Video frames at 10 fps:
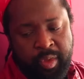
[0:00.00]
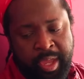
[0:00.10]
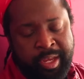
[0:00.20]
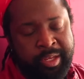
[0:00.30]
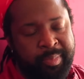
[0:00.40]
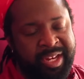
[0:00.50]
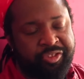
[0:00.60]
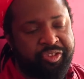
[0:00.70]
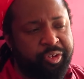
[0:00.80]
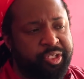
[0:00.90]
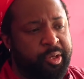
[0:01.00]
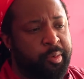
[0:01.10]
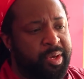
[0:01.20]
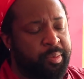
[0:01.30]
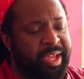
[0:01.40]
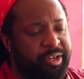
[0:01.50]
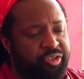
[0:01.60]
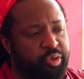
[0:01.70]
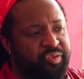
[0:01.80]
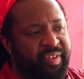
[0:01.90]
in Minnesota when we had
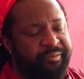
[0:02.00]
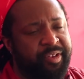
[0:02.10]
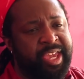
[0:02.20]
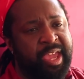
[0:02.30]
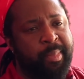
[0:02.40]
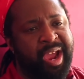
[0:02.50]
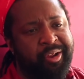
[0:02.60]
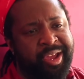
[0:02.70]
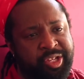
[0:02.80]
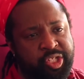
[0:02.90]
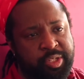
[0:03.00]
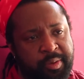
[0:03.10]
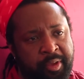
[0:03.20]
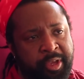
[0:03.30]
this huge fight for gay marriage,